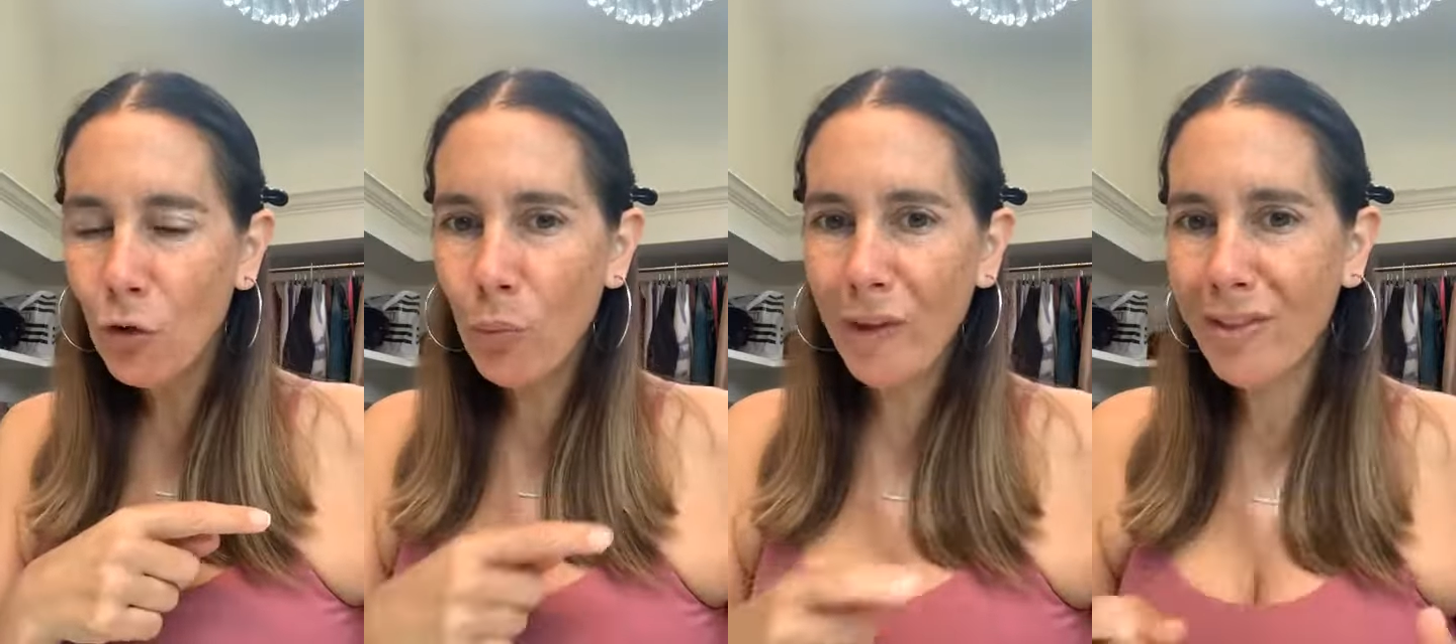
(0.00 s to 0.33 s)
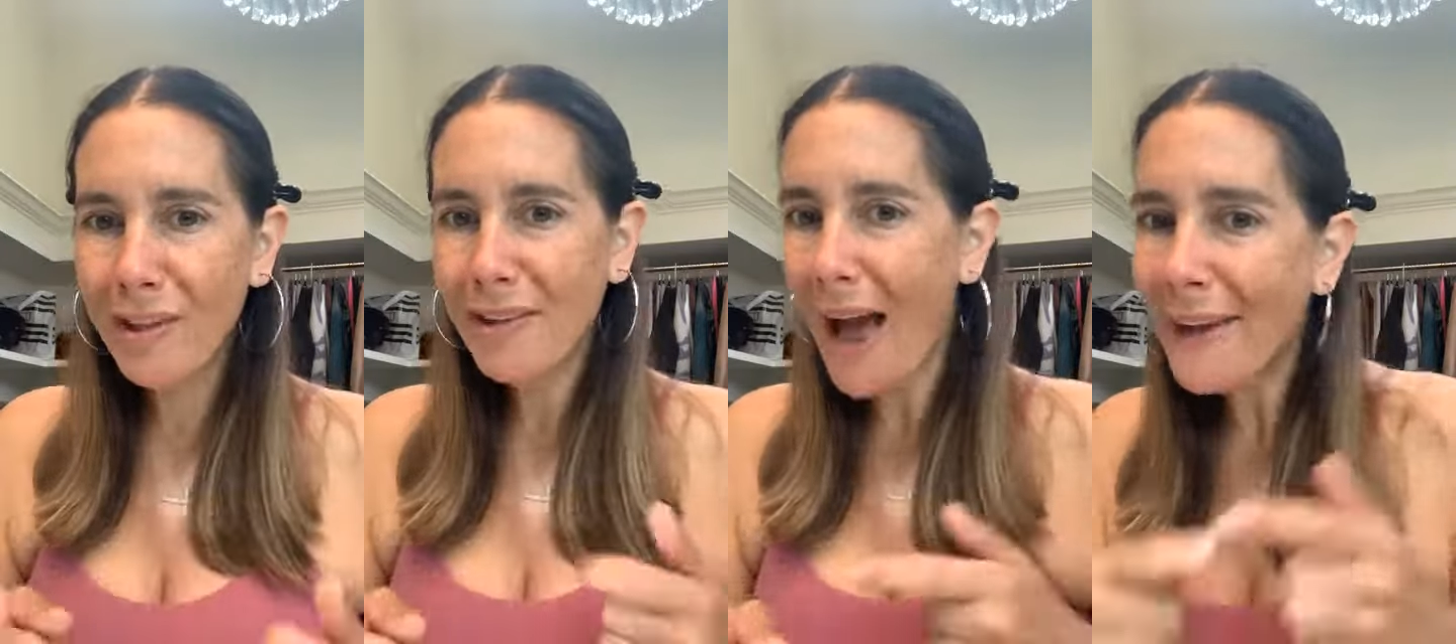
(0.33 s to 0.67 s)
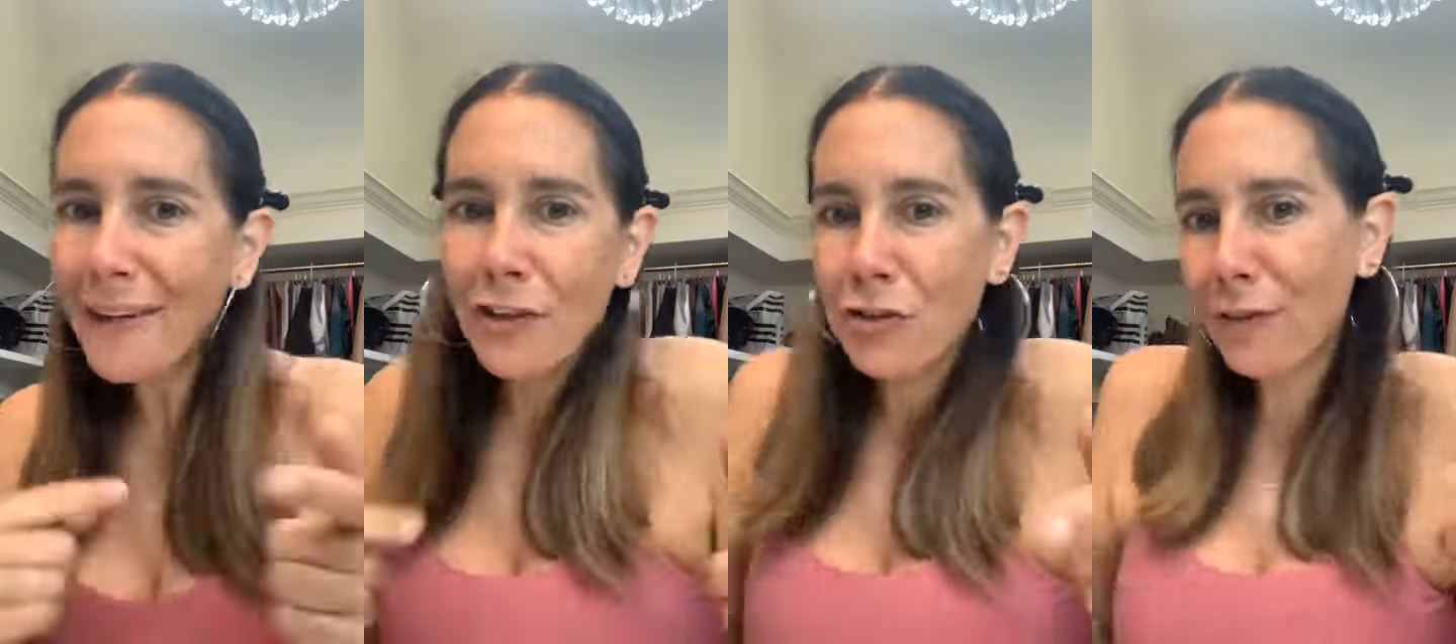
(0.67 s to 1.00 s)
with the
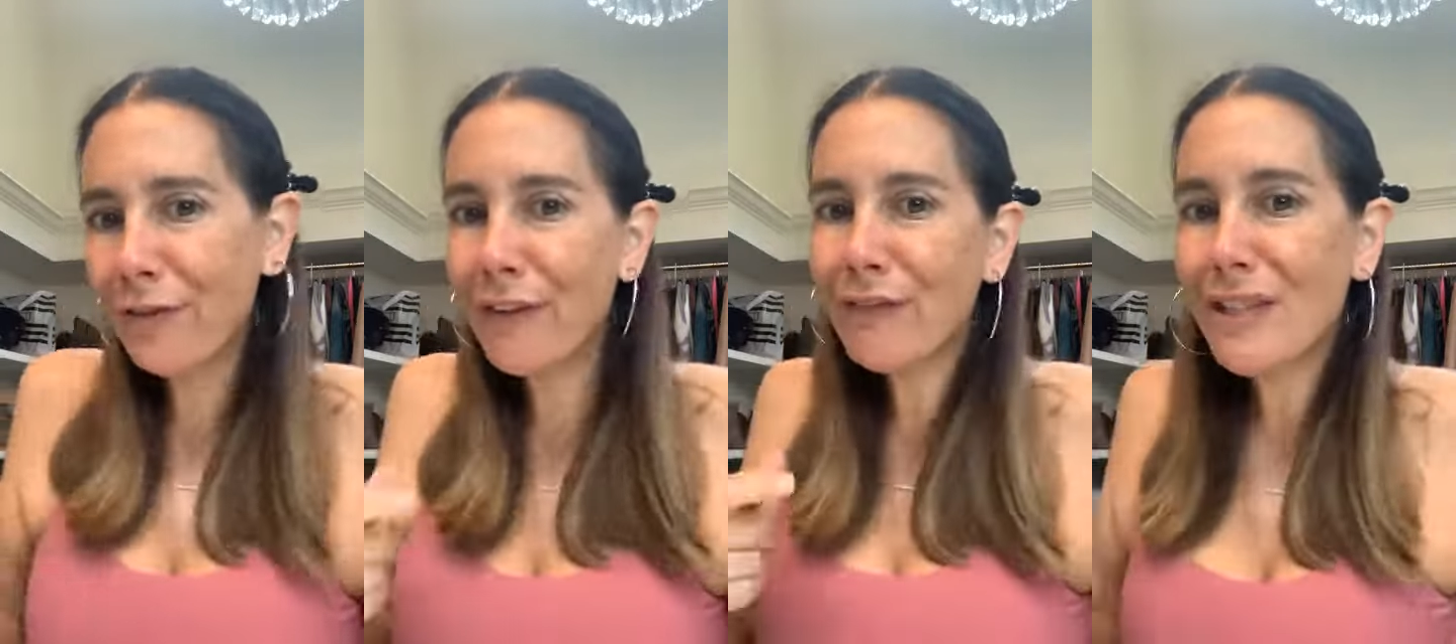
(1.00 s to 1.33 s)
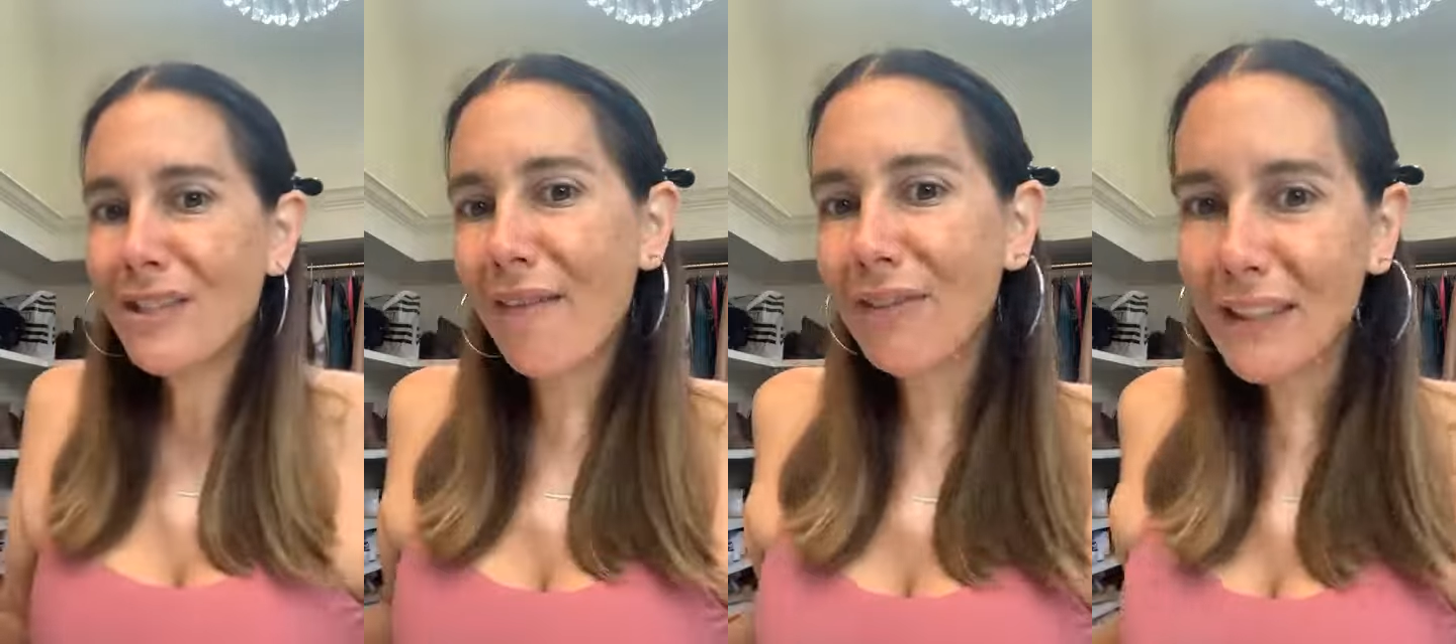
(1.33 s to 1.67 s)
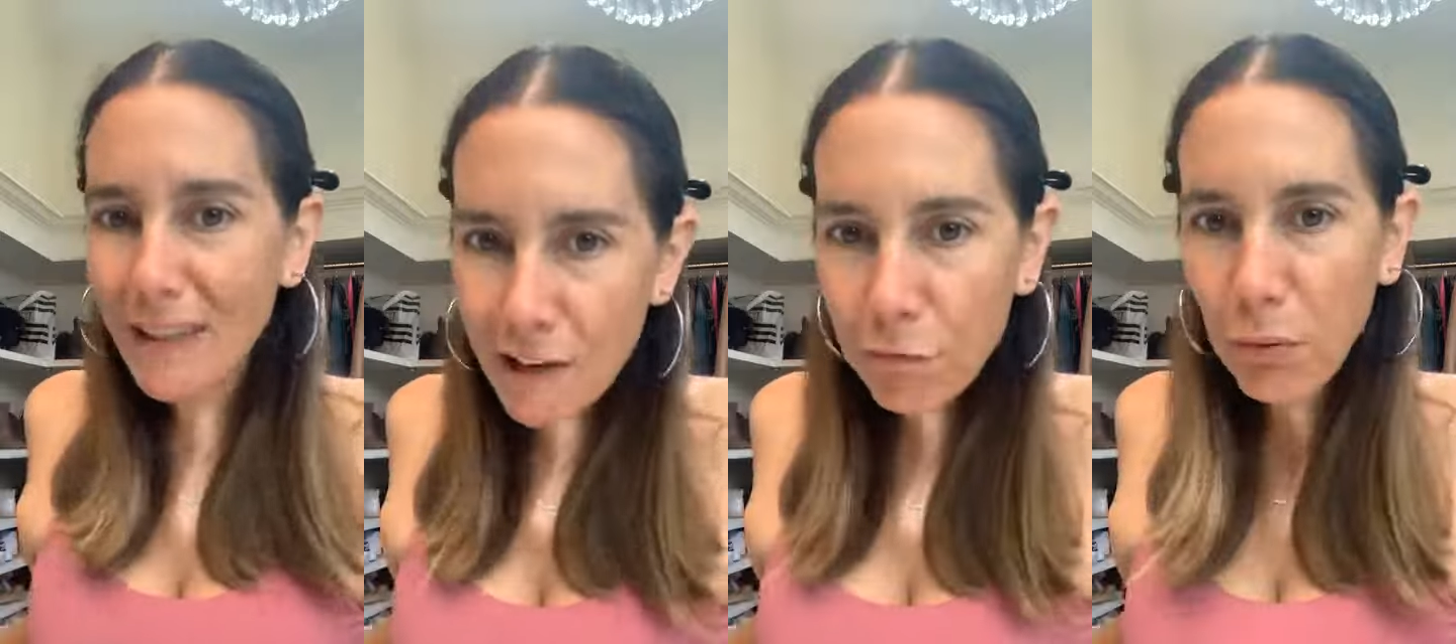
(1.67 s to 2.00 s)

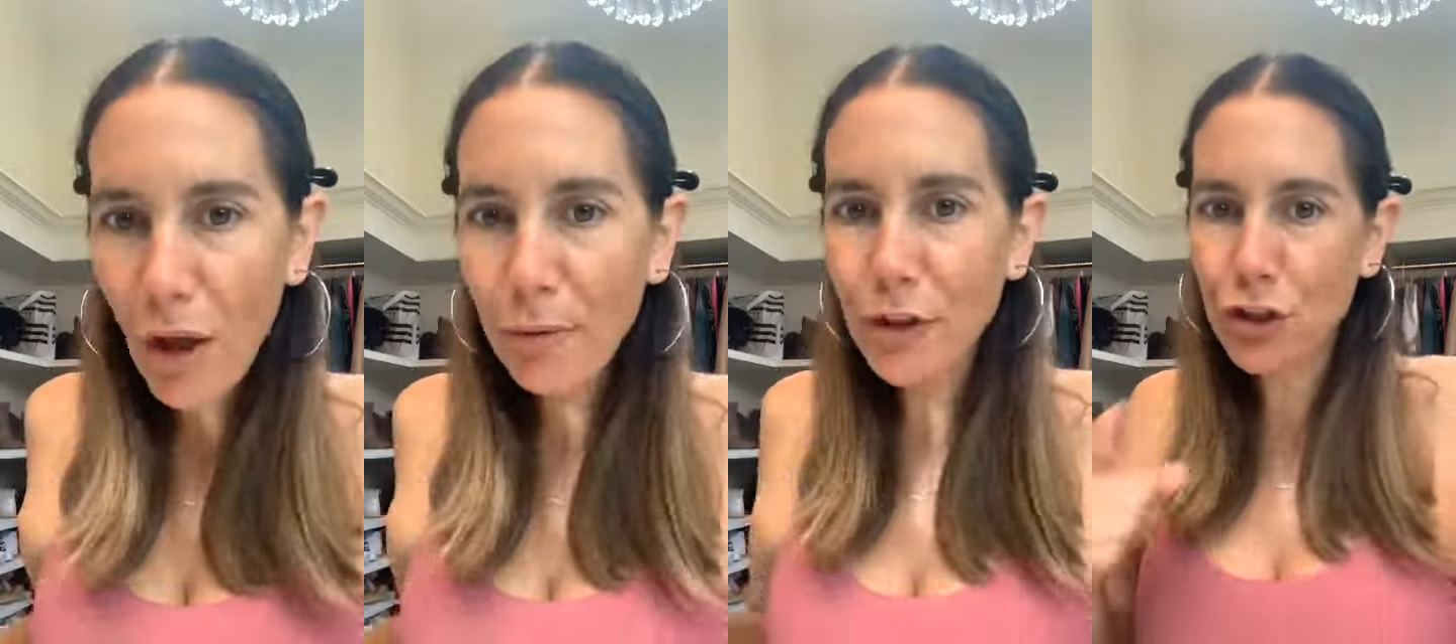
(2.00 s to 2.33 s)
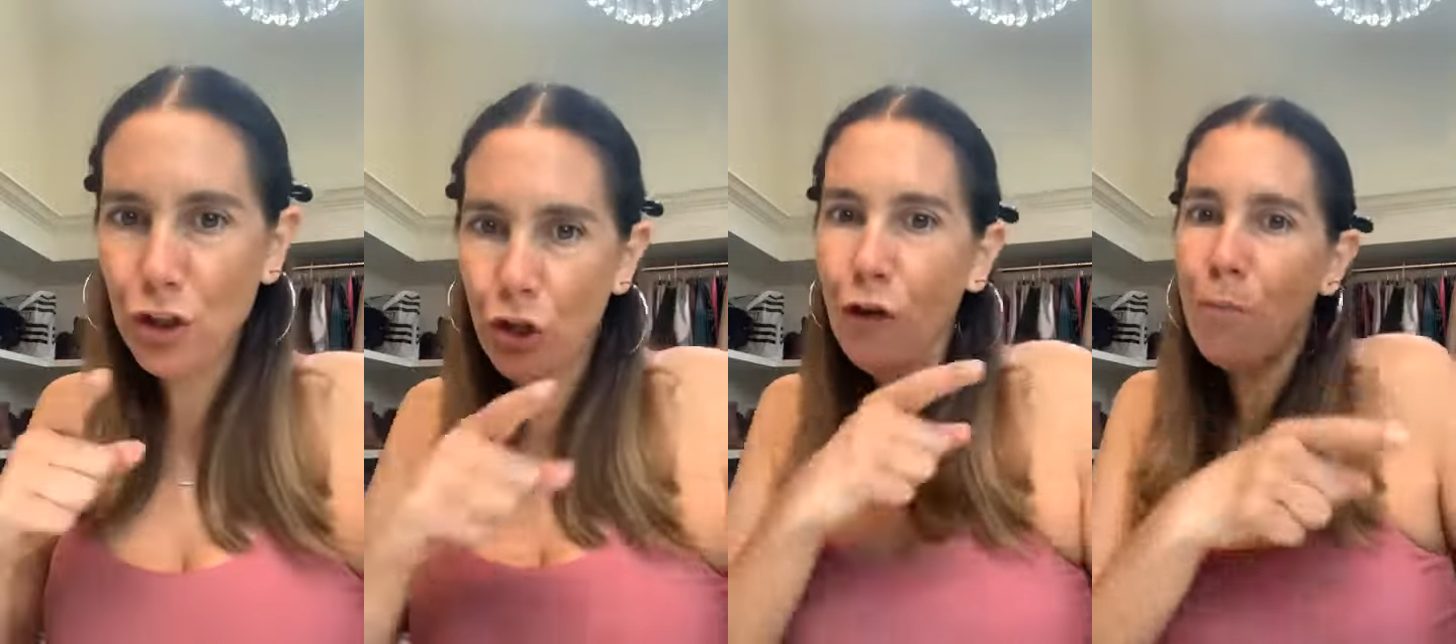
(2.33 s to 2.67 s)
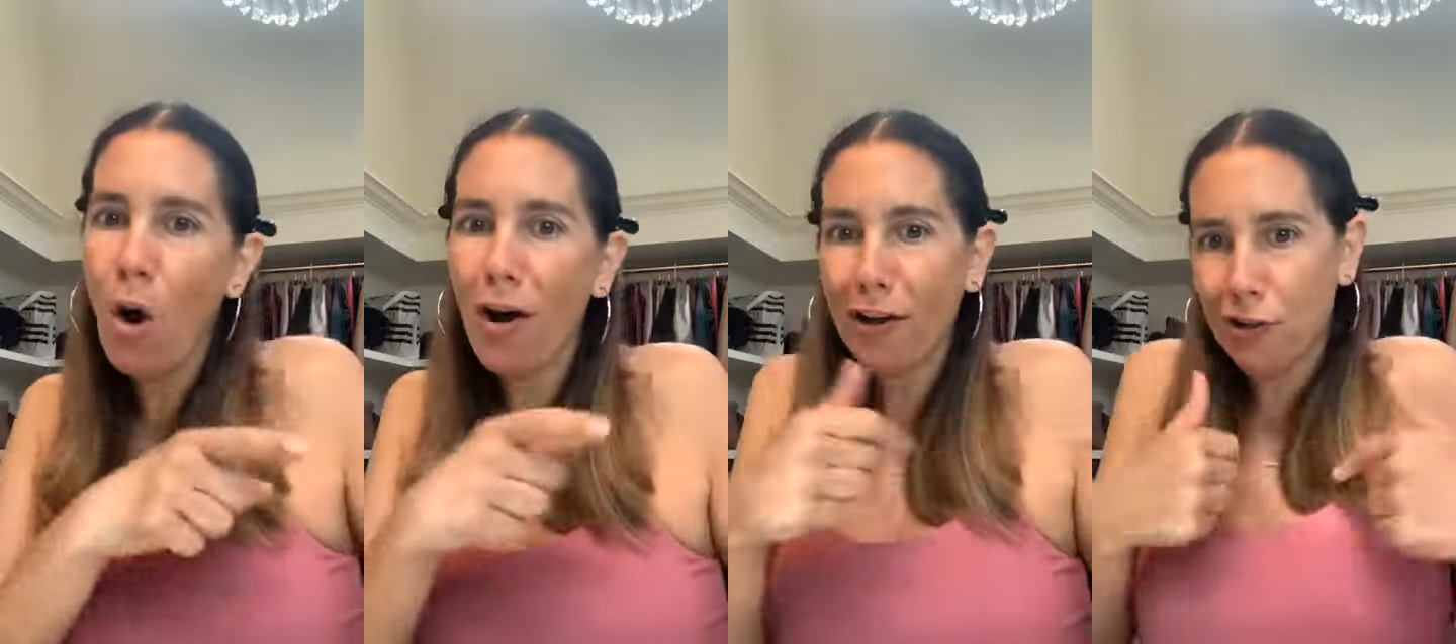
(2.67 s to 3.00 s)
957 leaf blowers you
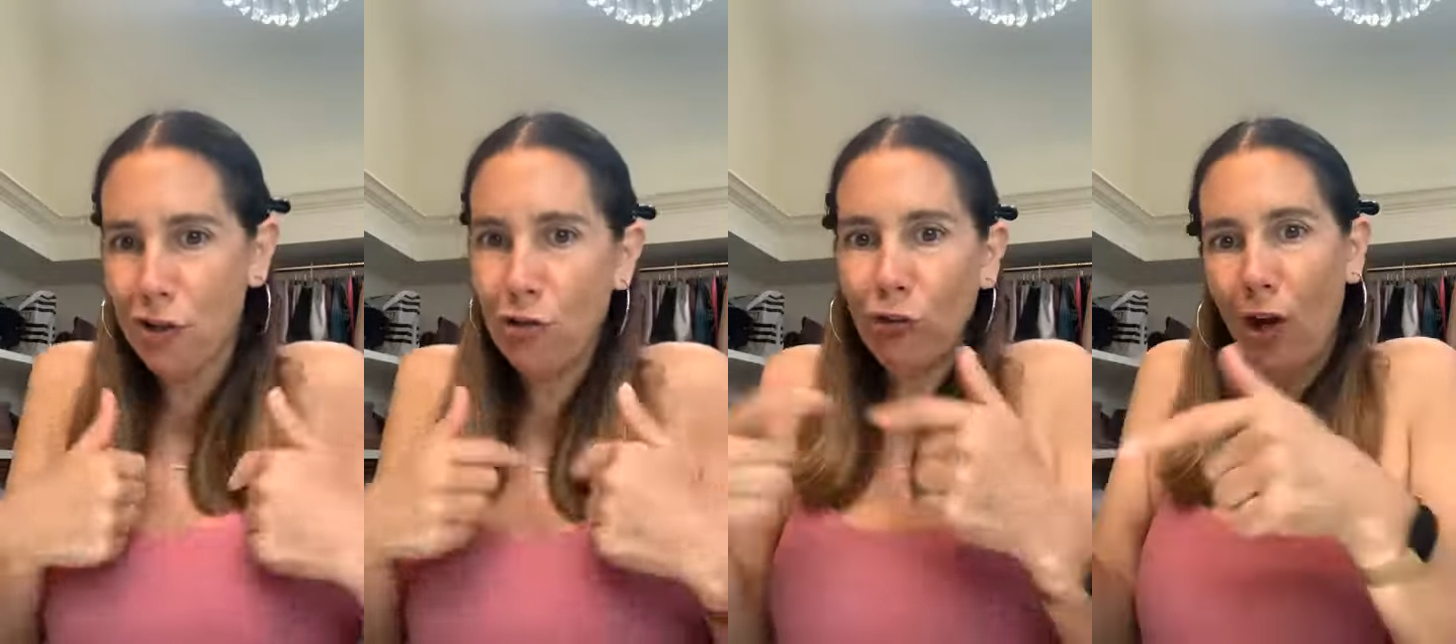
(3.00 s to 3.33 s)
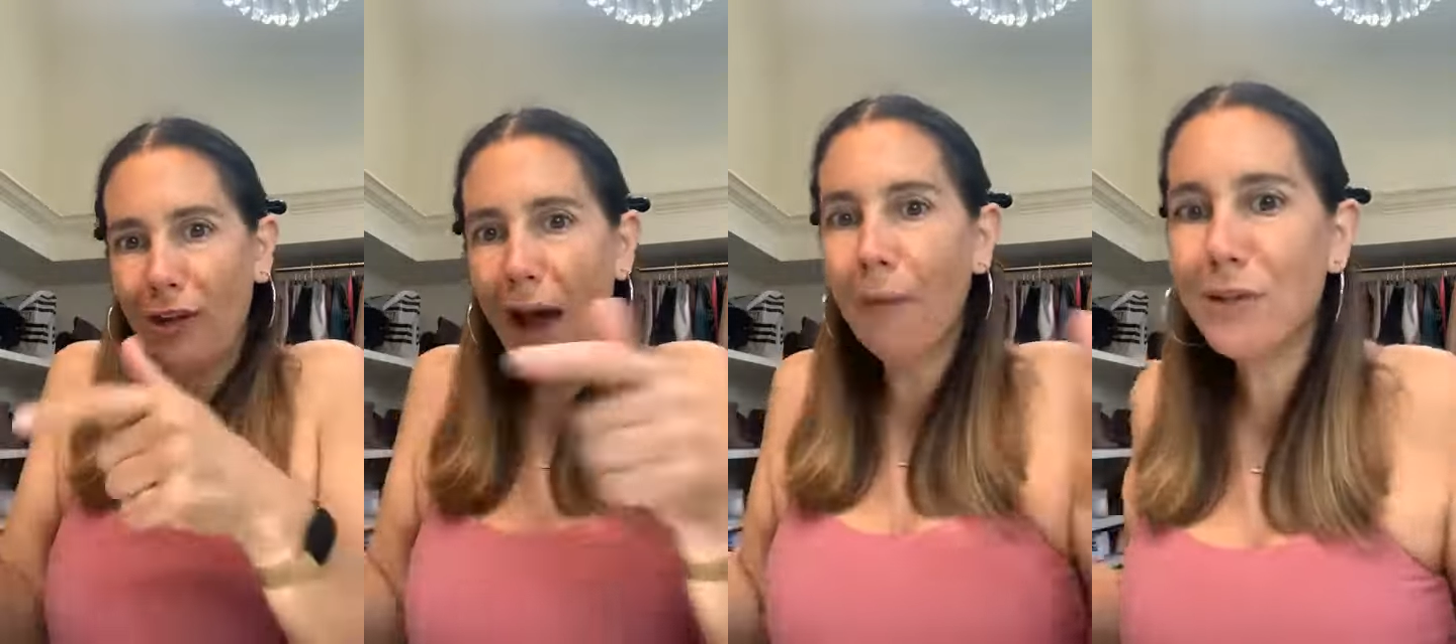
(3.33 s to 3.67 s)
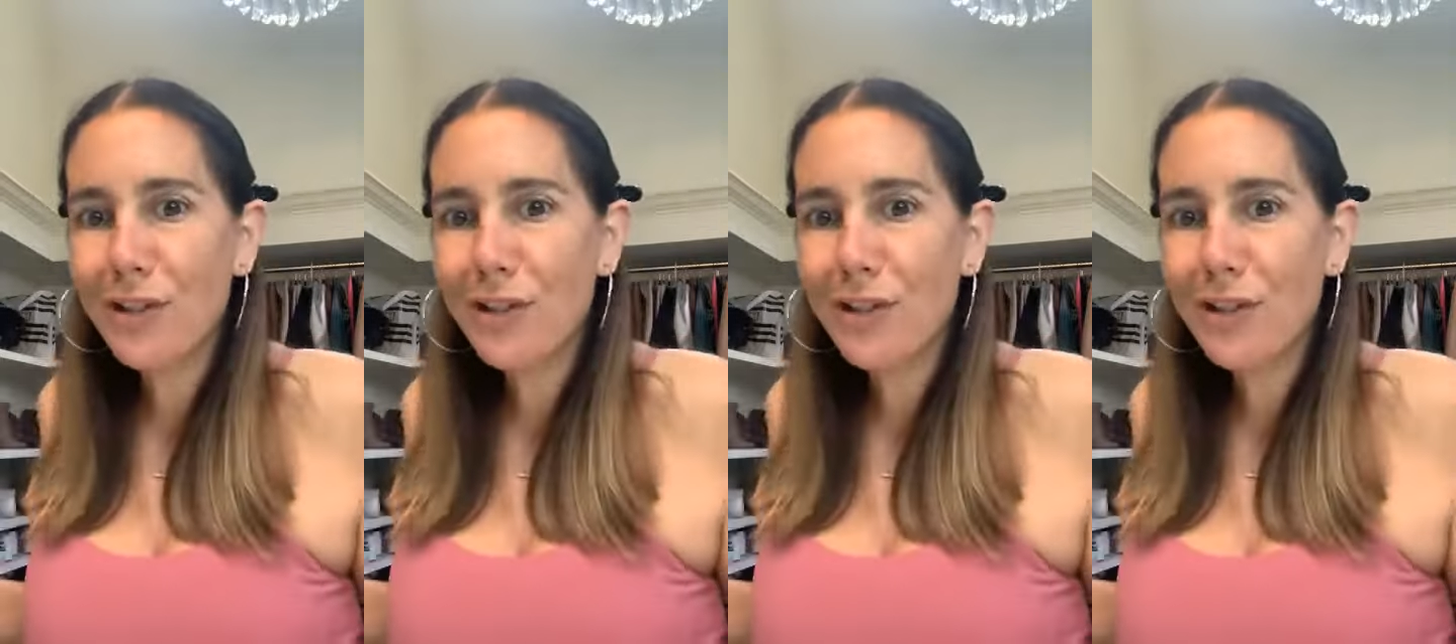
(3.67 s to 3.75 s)
bought because you thought I